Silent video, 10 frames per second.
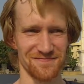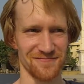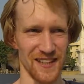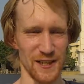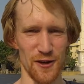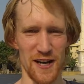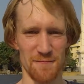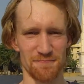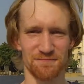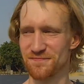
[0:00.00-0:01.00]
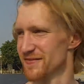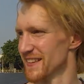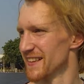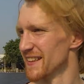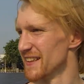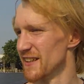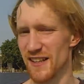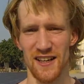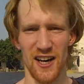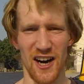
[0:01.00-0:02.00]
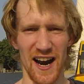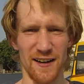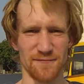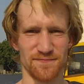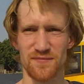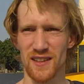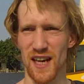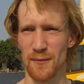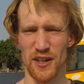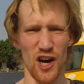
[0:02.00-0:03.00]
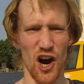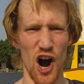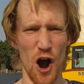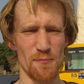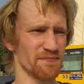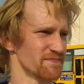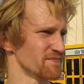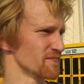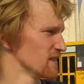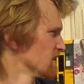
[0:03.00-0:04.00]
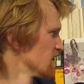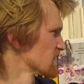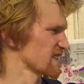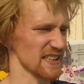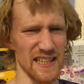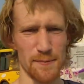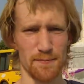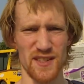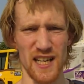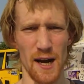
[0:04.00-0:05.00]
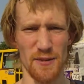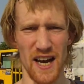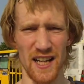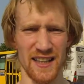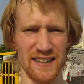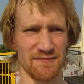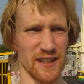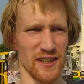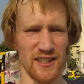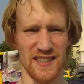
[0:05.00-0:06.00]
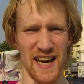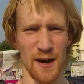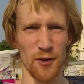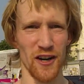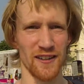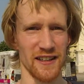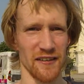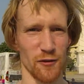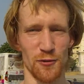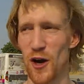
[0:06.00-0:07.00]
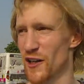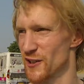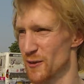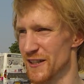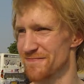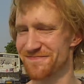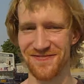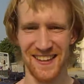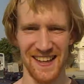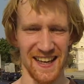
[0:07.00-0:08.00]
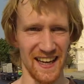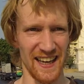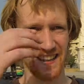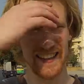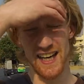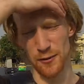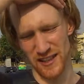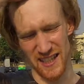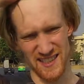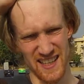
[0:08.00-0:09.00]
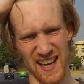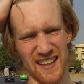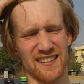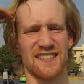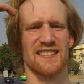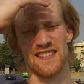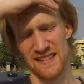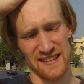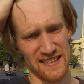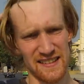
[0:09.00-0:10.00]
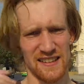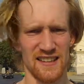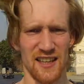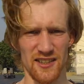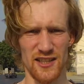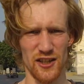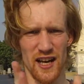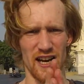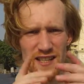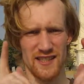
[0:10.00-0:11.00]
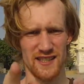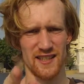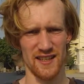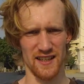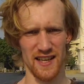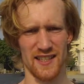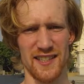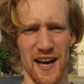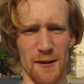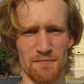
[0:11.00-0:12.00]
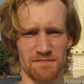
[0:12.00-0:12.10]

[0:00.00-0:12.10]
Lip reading: Anyway, alright, I'm gonna go home, sleep, stop yelling into this camera and everyone watching me. And with that said, see you guys next time.